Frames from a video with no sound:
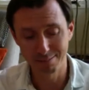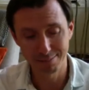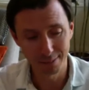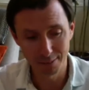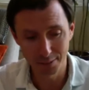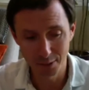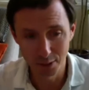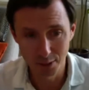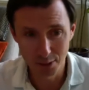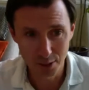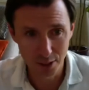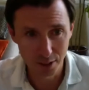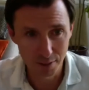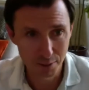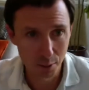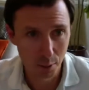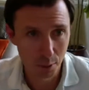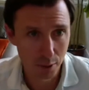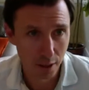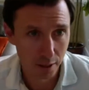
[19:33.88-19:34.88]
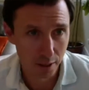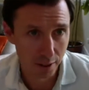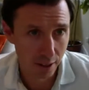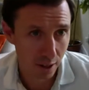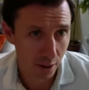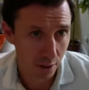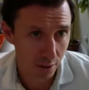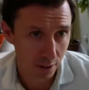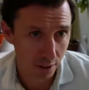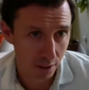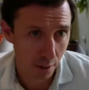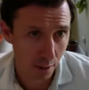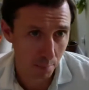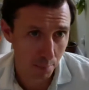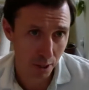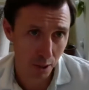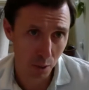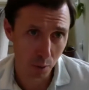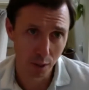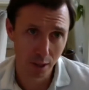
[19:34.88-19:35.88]
good stuff going on there. The
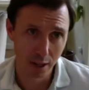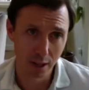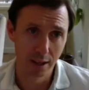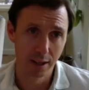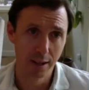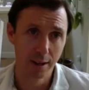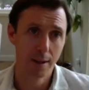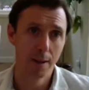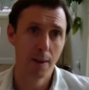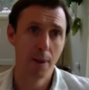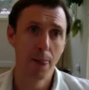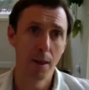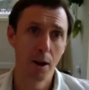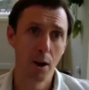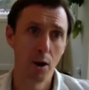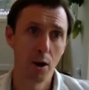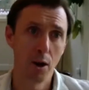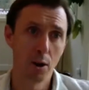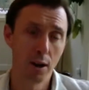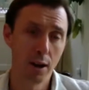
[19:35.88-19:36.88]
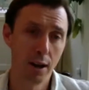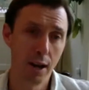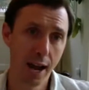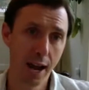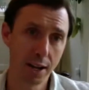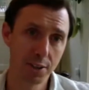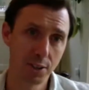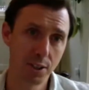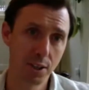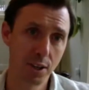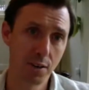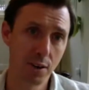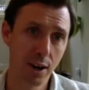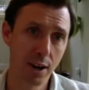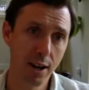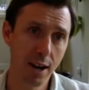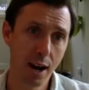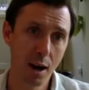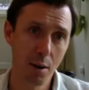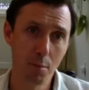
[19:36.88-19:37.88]
company we are exiting
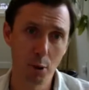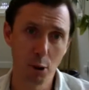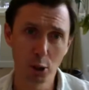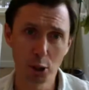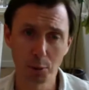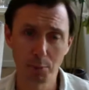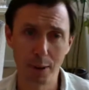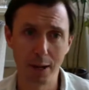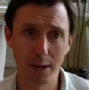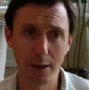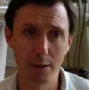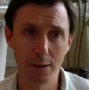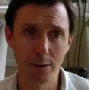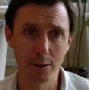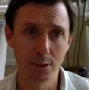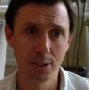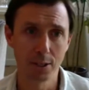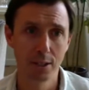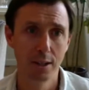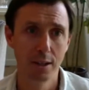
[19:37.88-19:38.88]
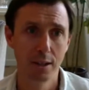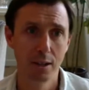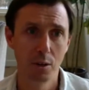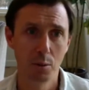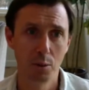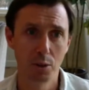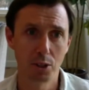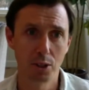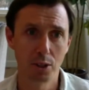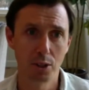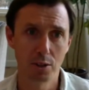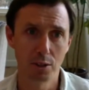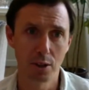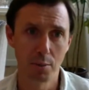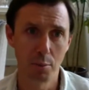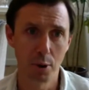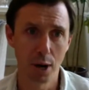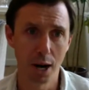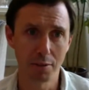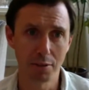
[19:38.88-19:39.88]
right now, Birch Vendors, which is
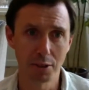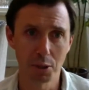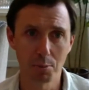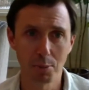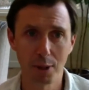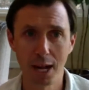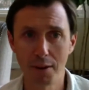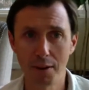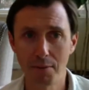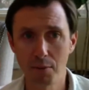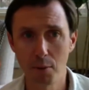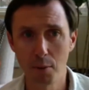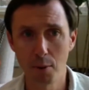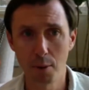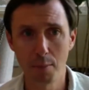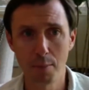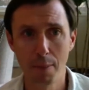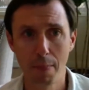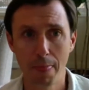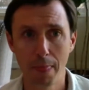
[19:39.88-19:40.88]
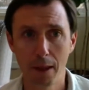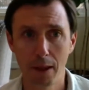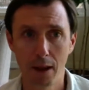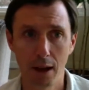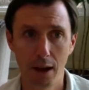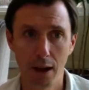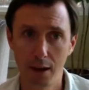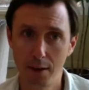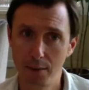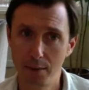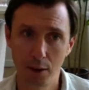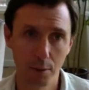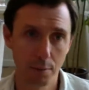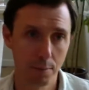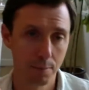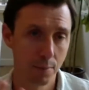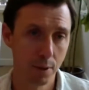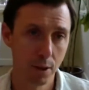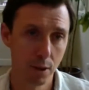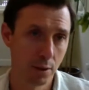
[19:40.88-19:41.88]
a breakfast platform.
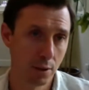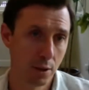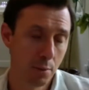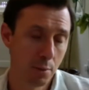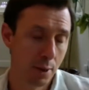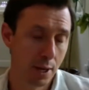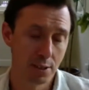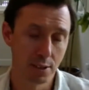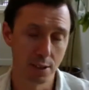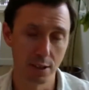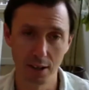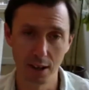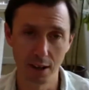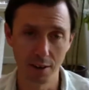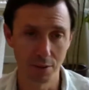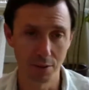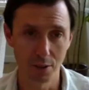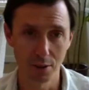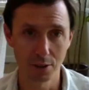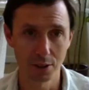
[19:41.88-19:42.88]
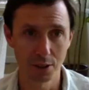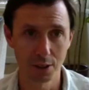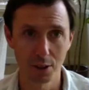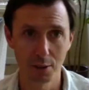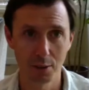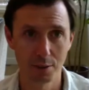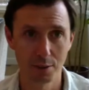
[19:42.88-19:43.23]
They're based in Denver, so